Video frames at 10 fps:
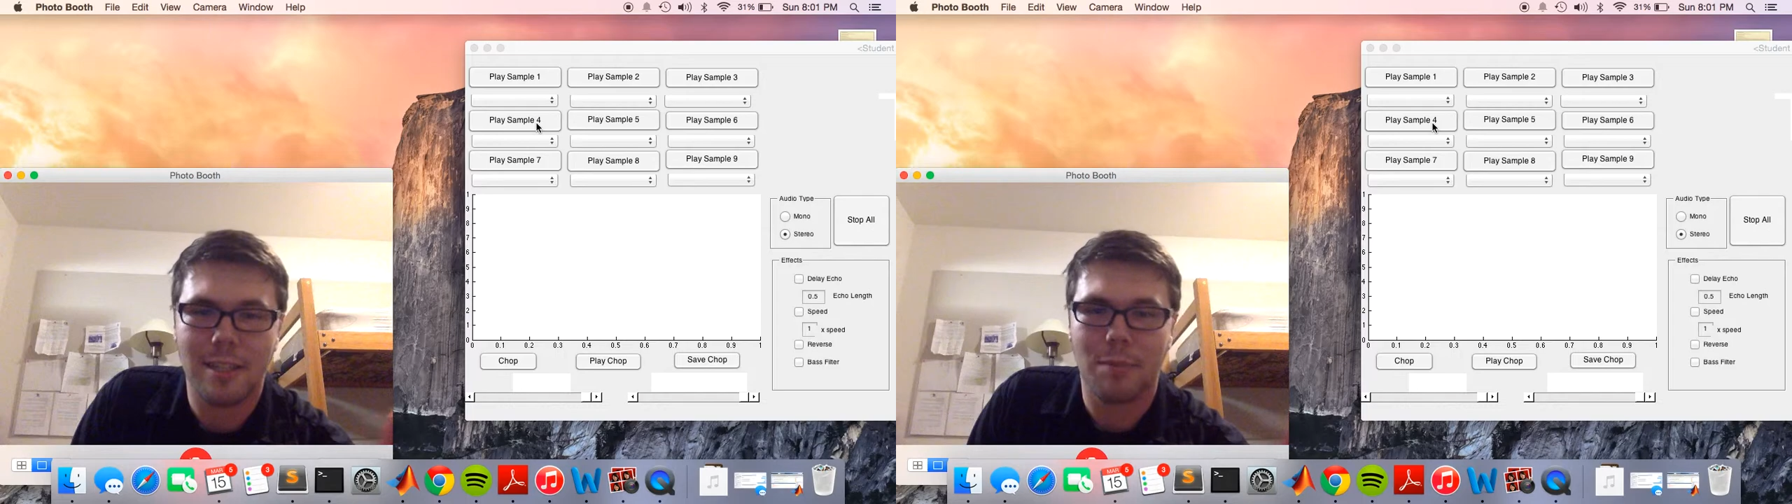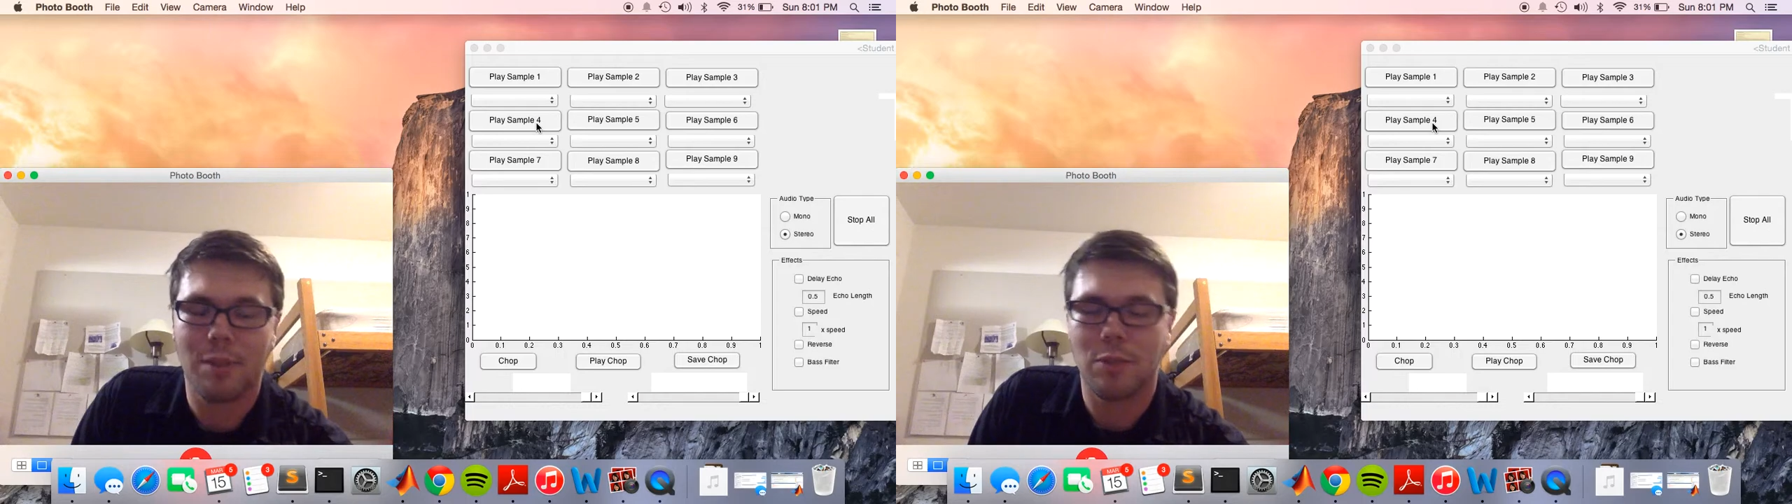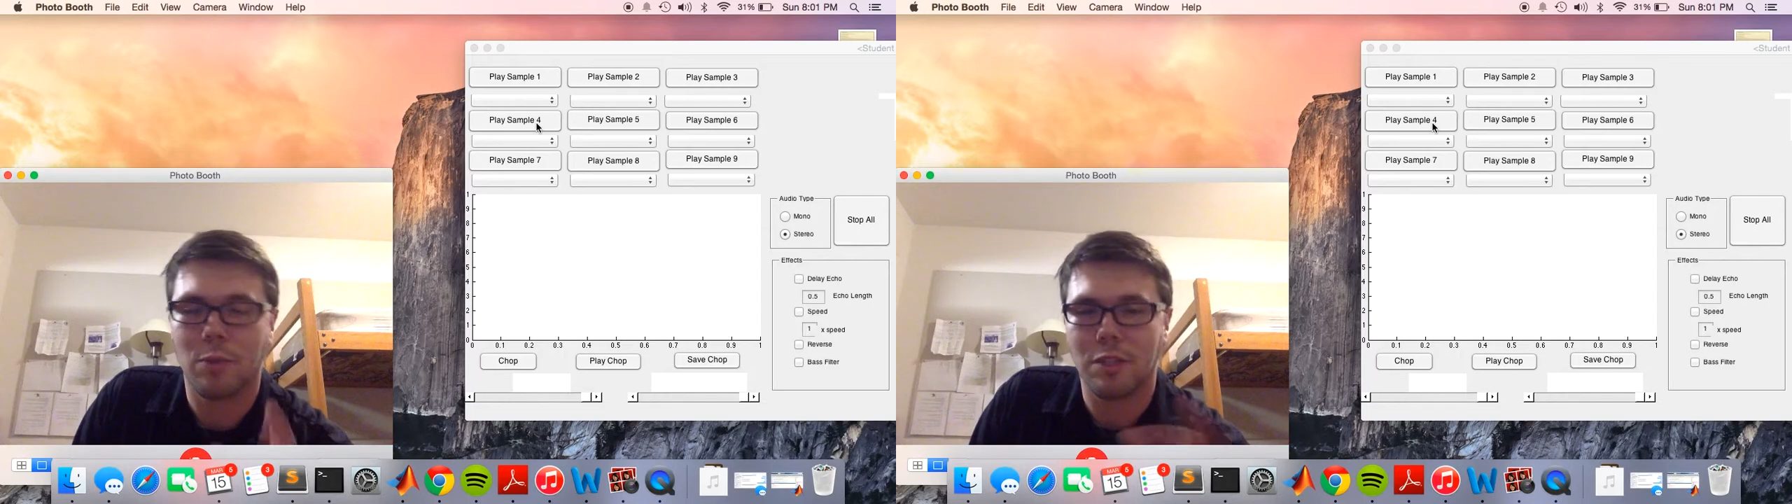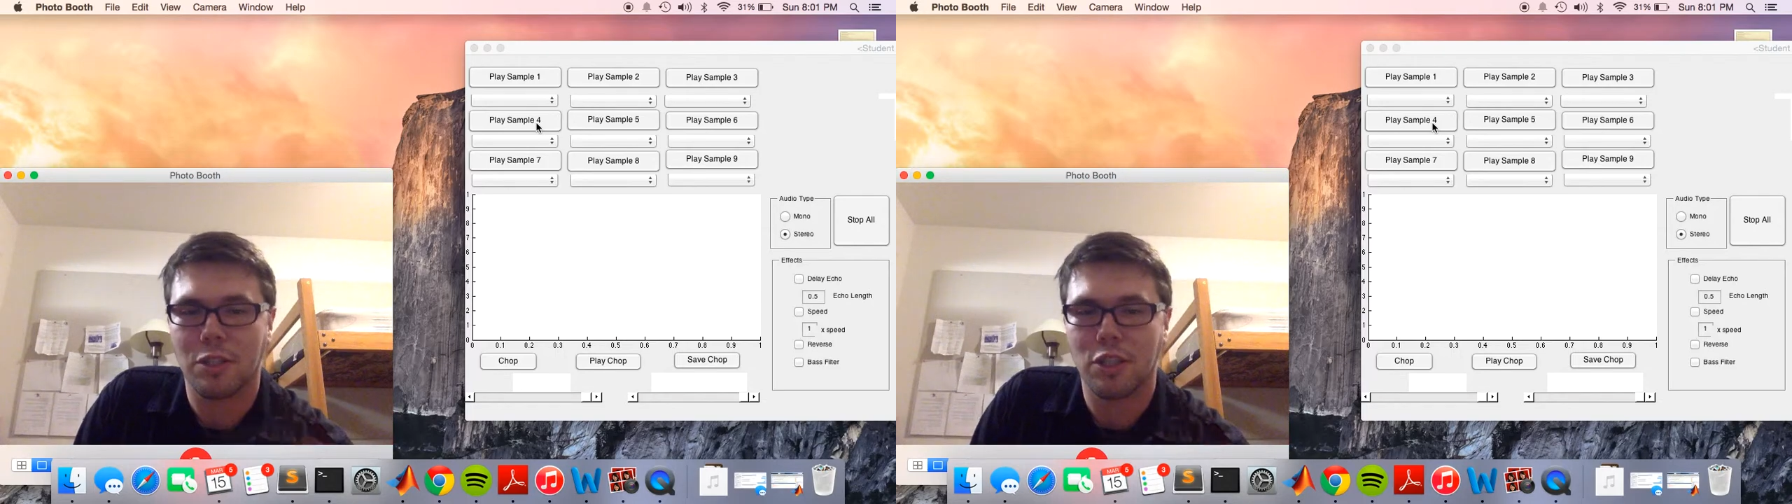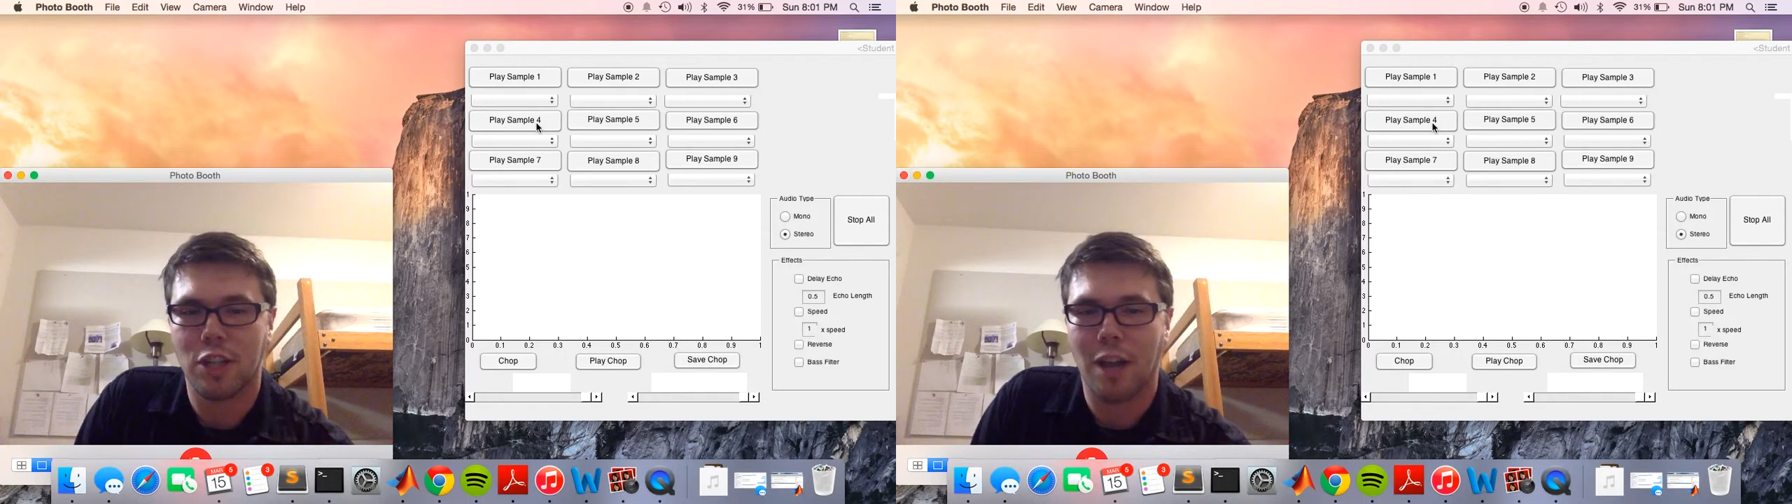as well as
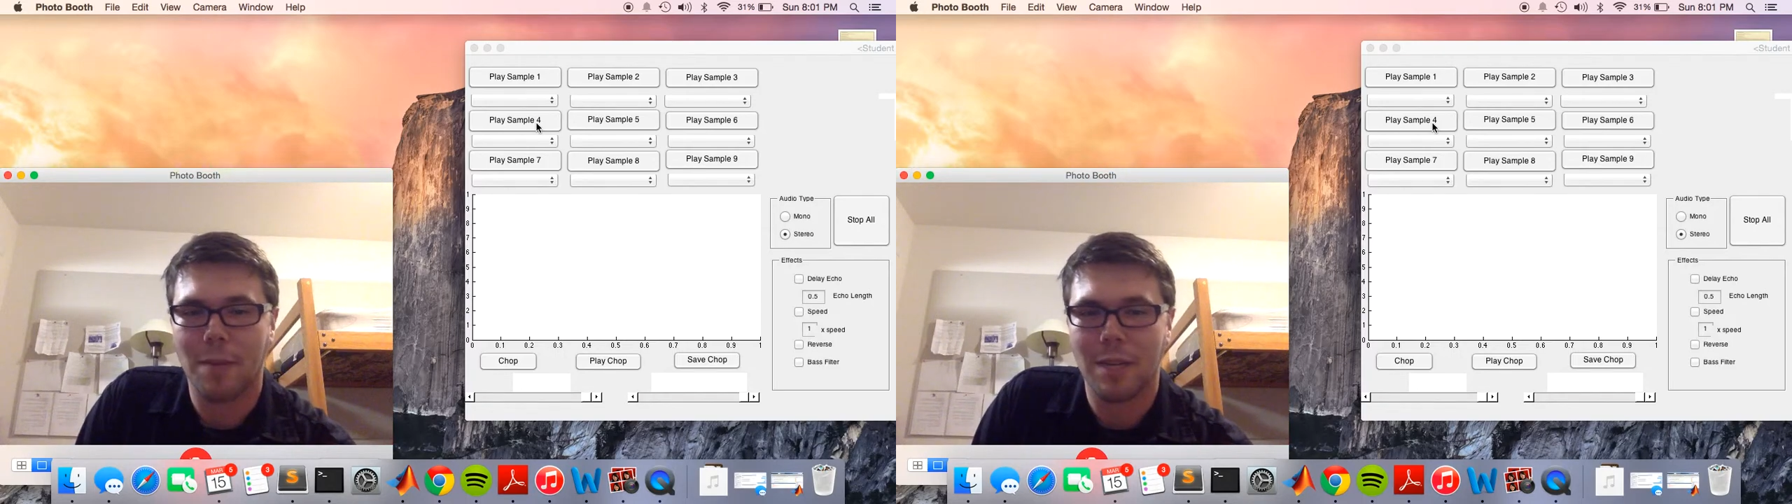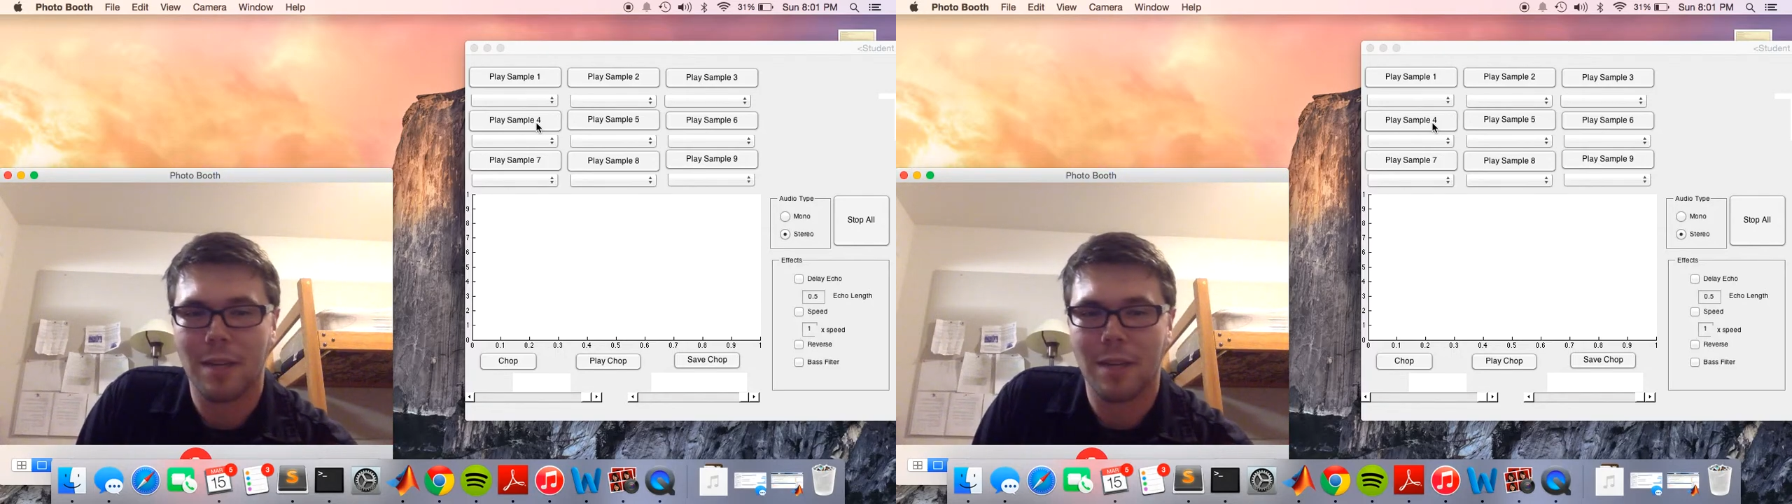chopping